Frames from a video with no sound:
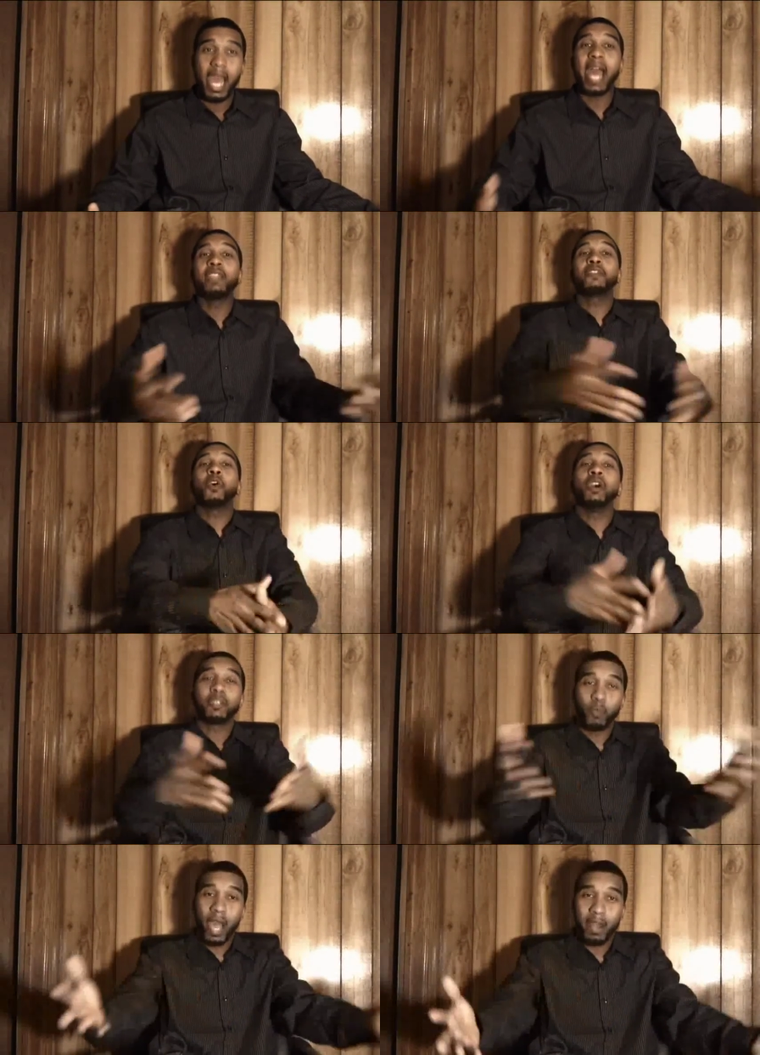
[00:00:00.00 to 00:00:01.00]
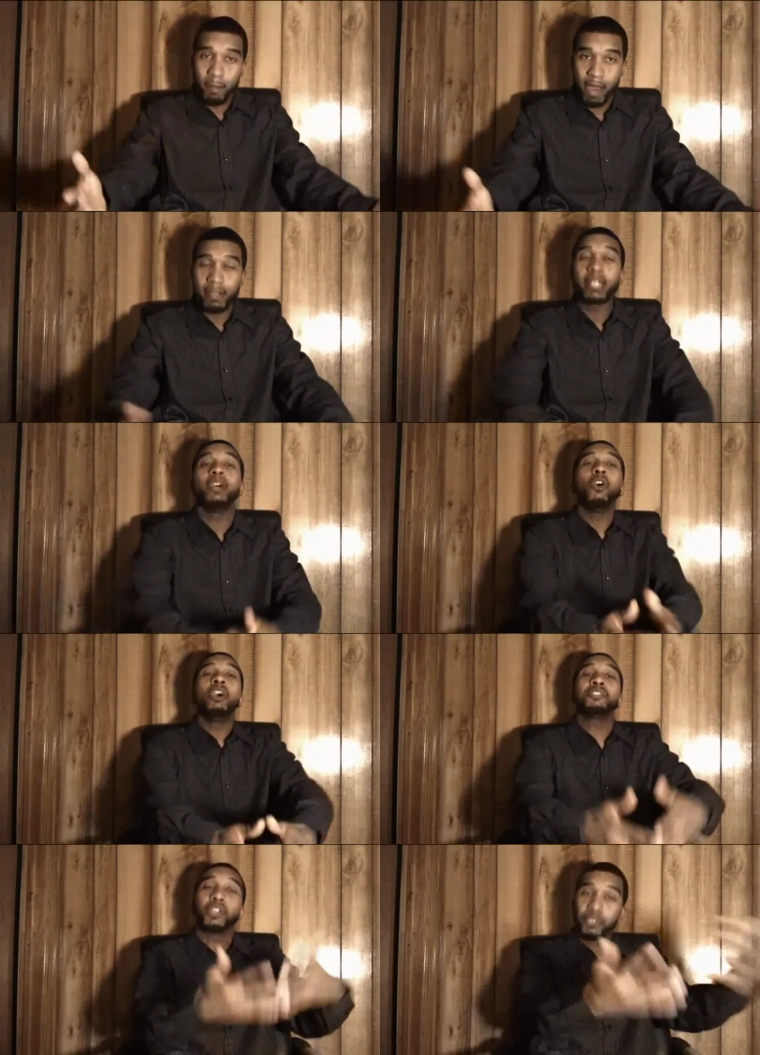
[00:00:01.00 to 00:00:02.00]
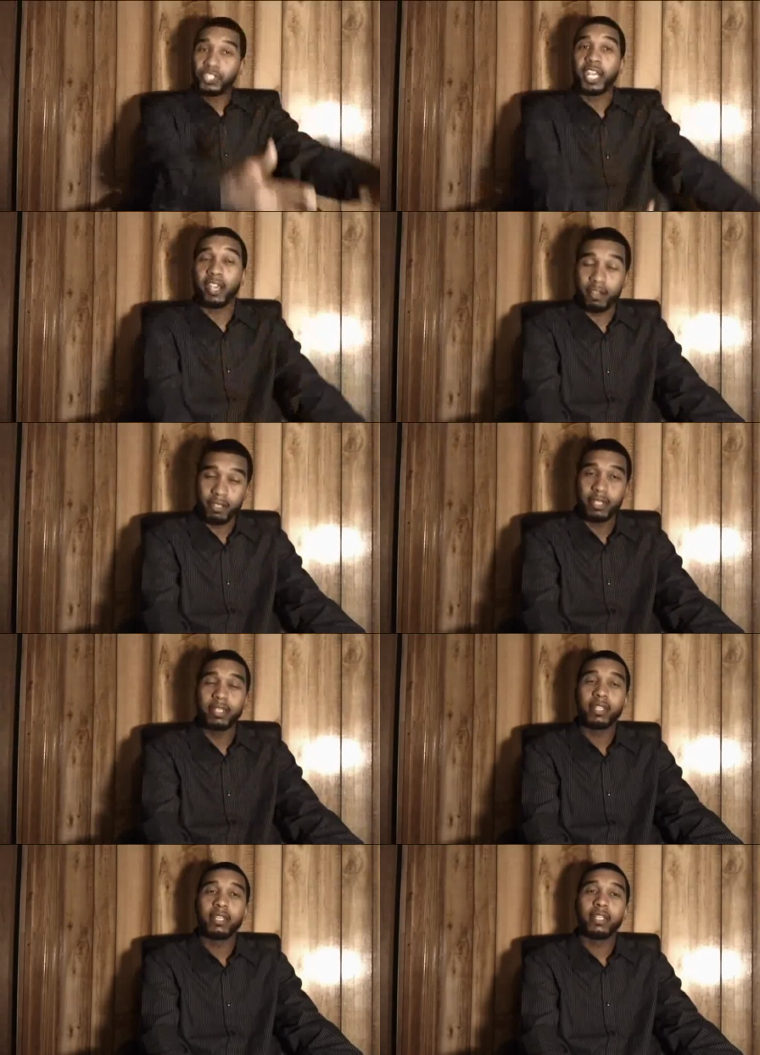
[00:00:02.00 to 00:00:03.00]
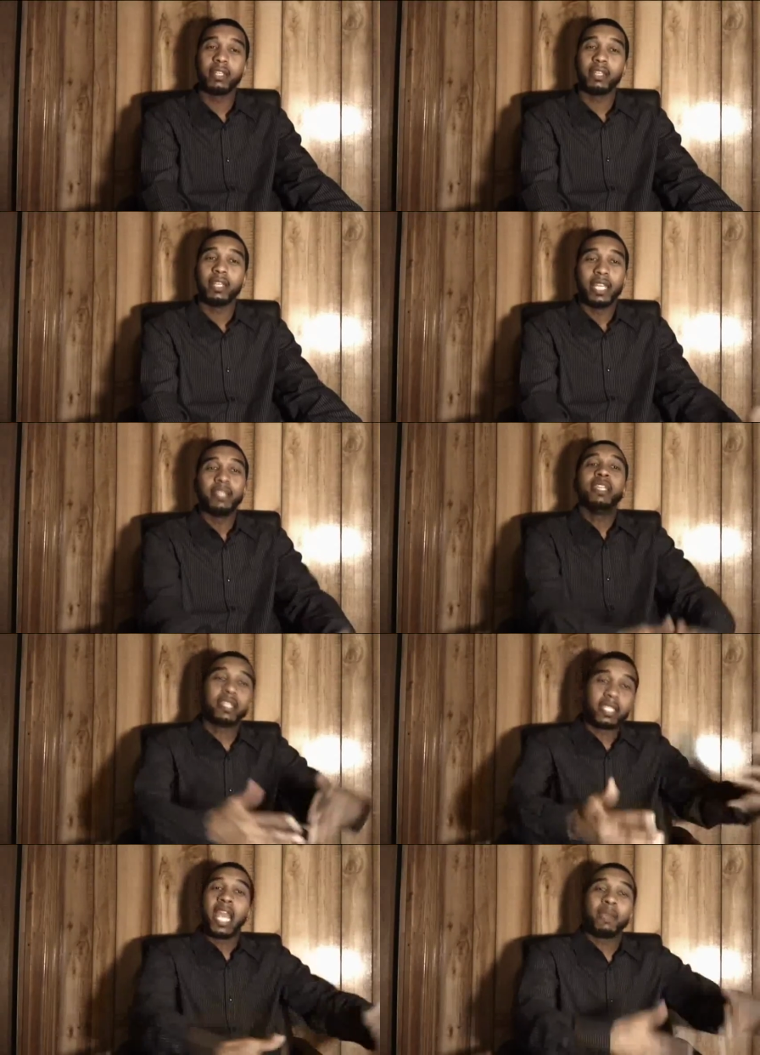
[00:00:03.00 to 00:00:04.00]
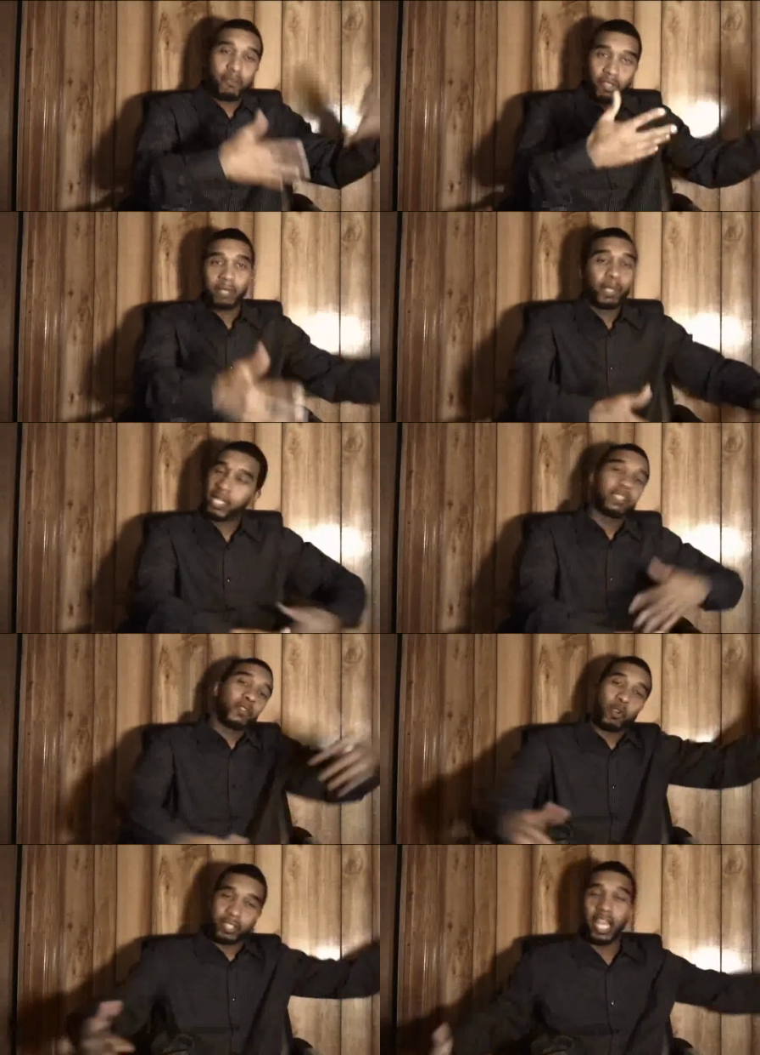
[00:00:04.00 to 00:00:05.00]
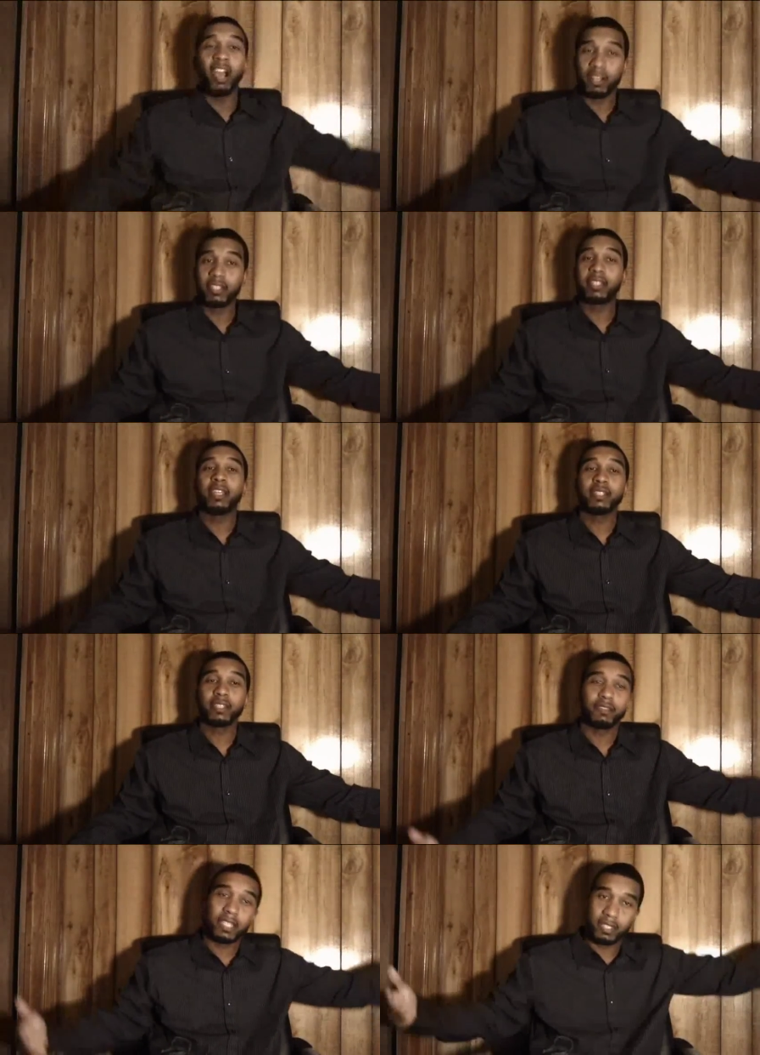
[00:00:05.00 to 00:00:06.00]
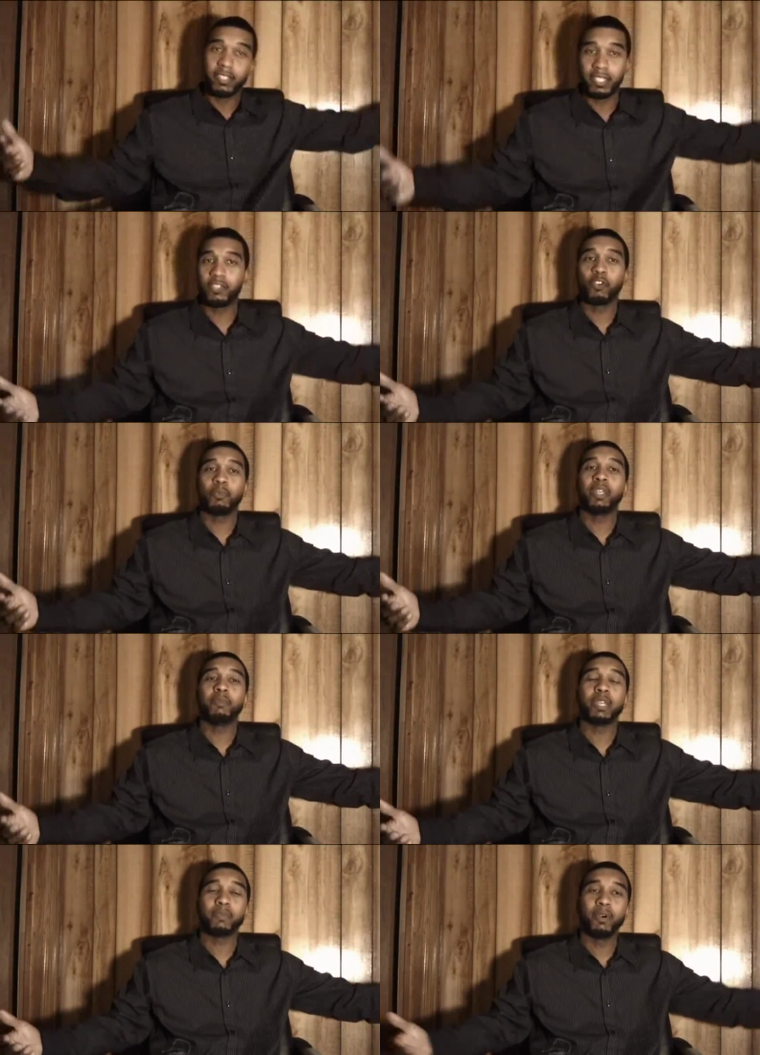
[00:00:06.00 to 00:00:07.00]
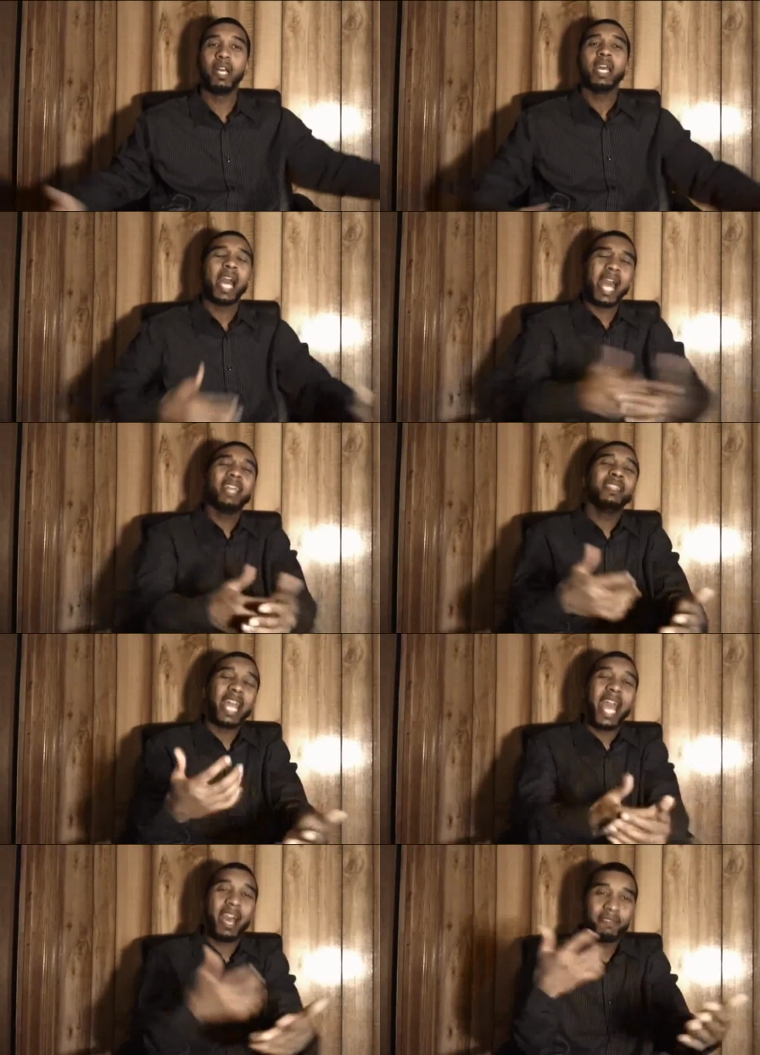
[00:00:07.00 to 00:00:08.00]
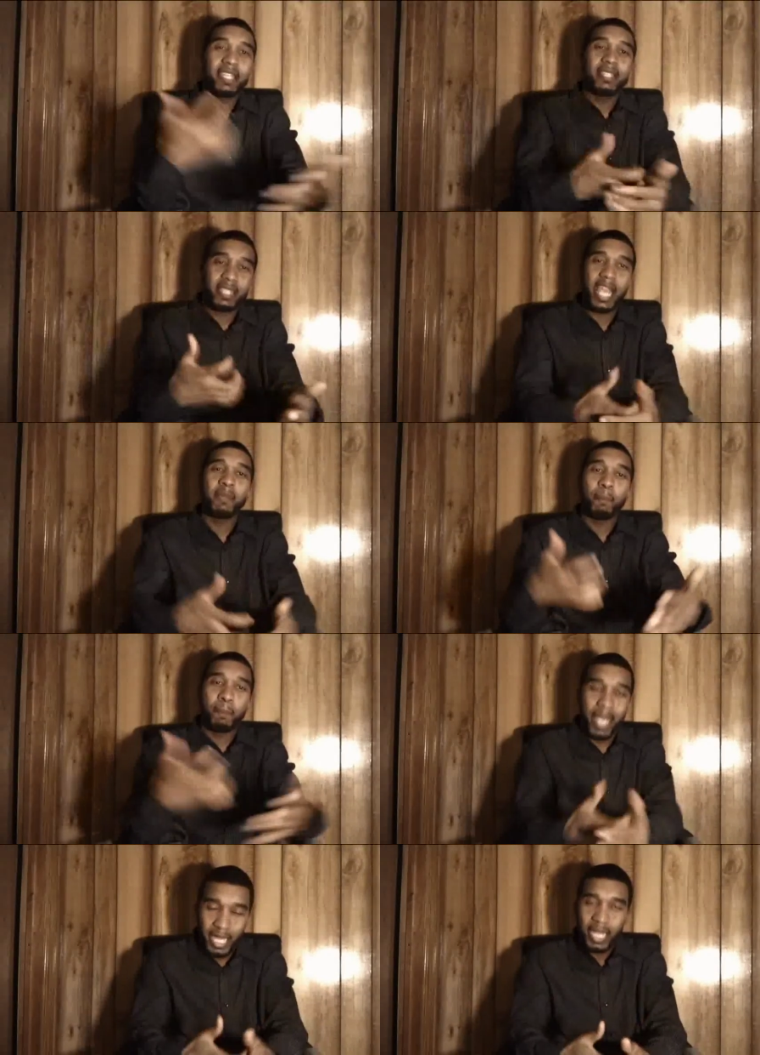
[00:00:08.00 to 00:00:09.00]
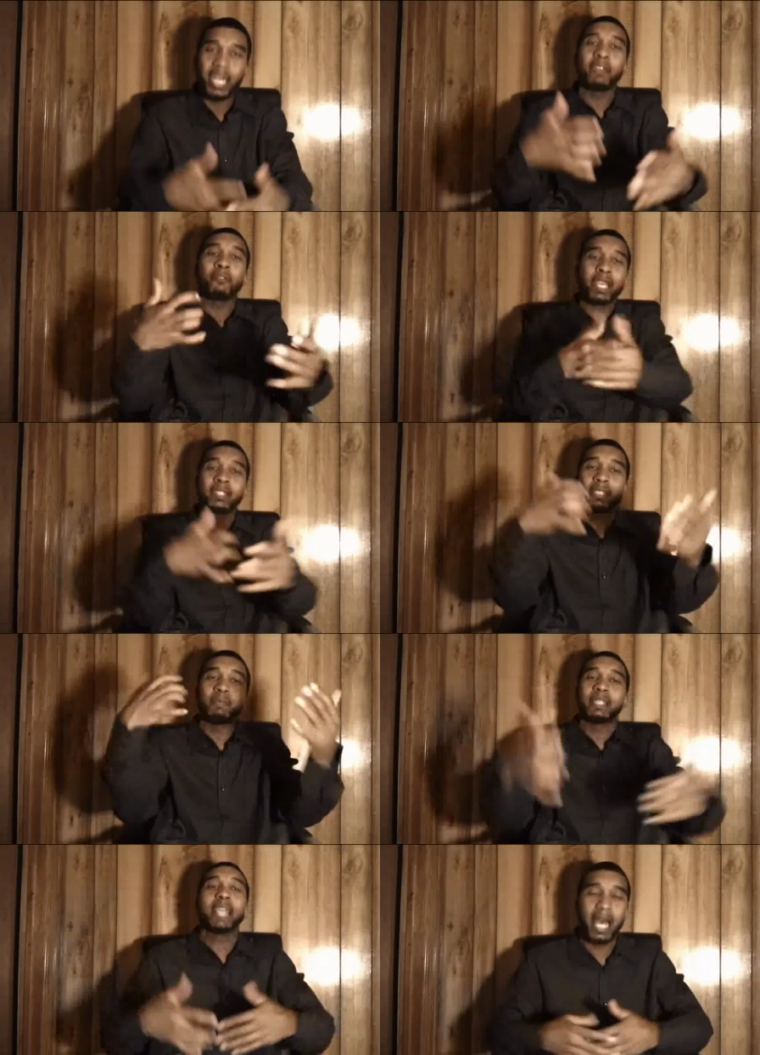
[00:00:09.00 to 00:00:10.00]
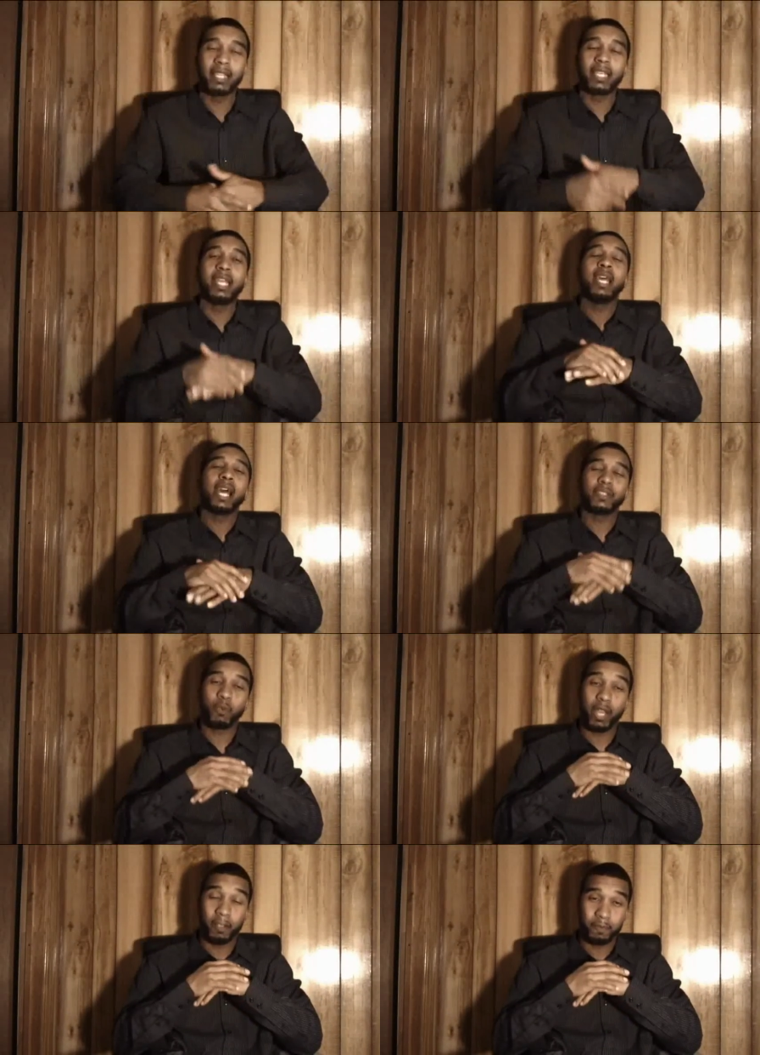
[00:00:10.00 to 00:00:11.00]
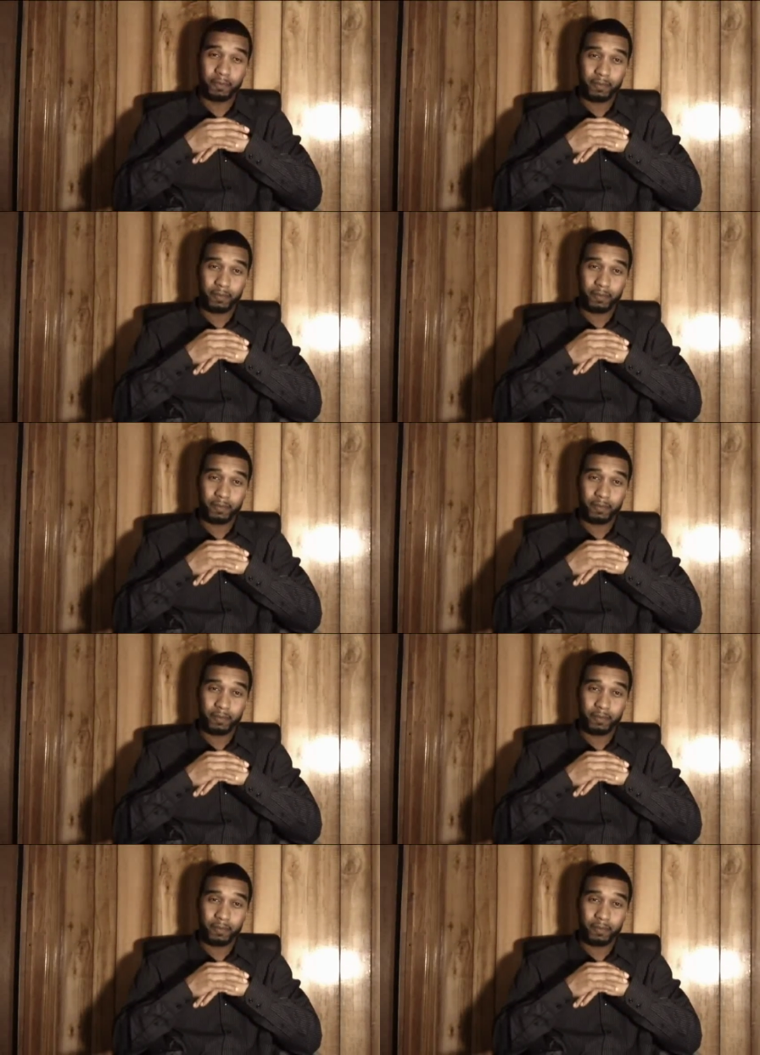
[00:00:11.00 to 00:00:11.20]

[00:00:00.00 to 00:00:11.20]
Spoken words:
And of course, white America also shared in these same, because of course they are descendants of these European people. And they have the same bigoted and racist mentality as well.